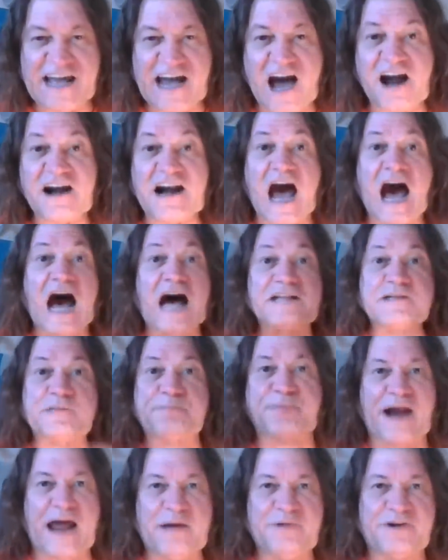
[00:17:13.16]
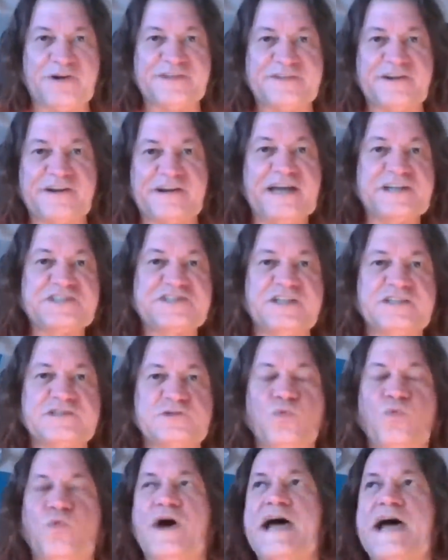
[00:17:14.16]
are other primary
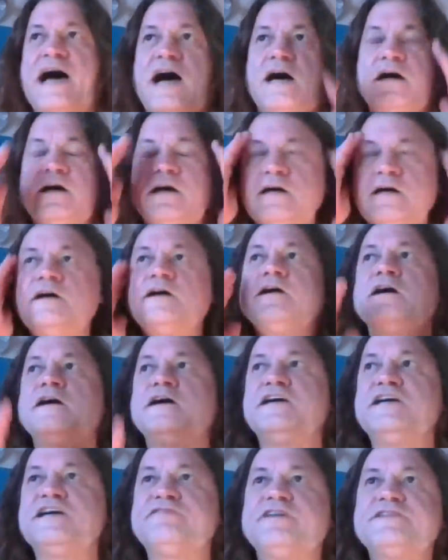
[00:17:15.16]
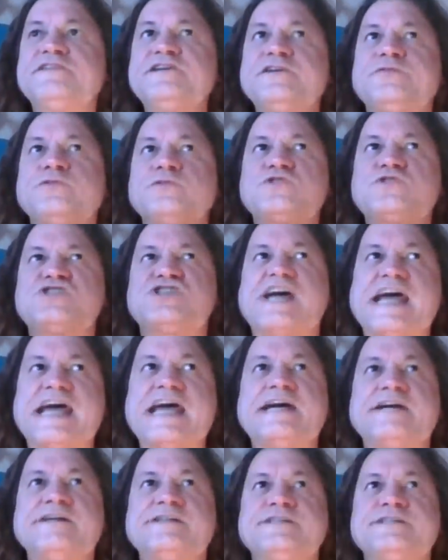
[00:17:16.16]
directions where even if you
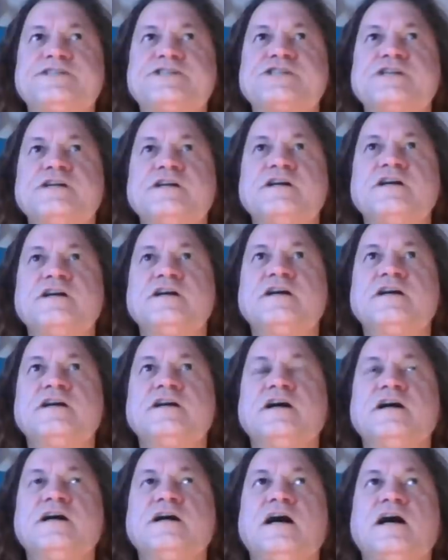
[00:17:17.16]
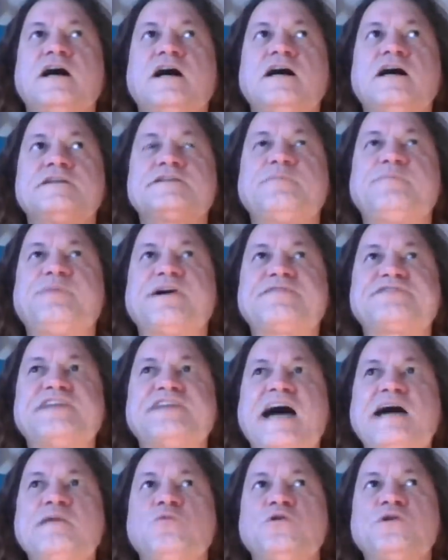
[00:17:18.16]
change the birth
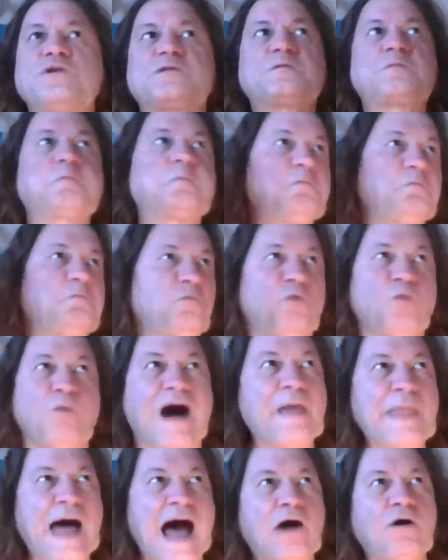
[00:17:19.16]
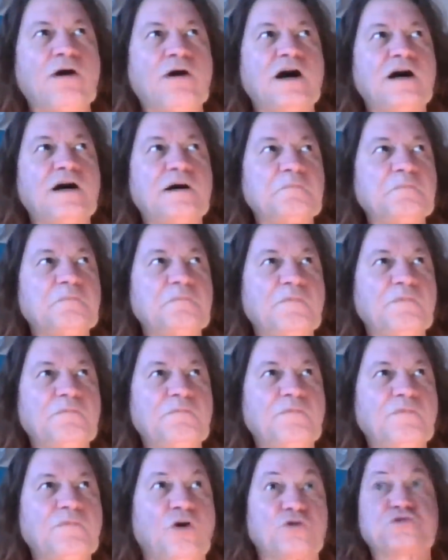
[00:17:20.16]
time with 1 hour
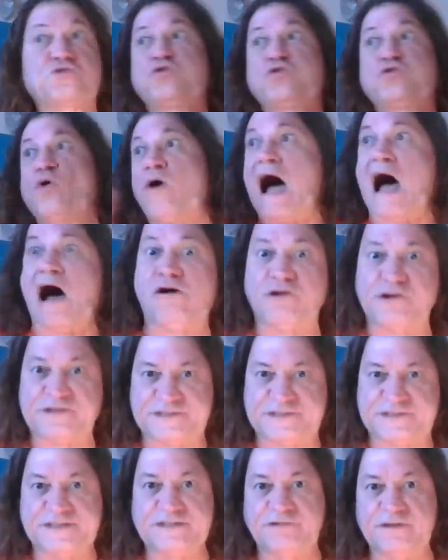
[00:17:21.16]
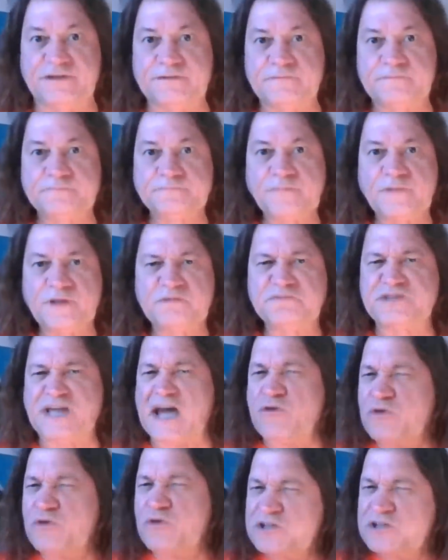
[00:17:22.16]
or 2 hours even, they
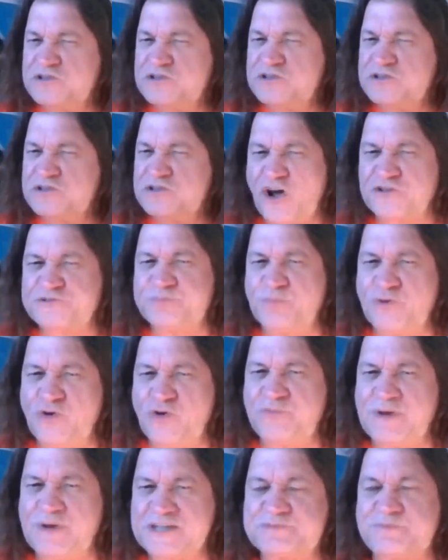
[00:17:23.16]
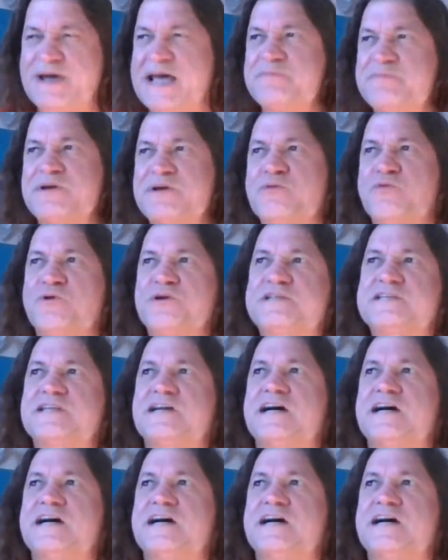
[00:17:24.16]
will not move much, maybe with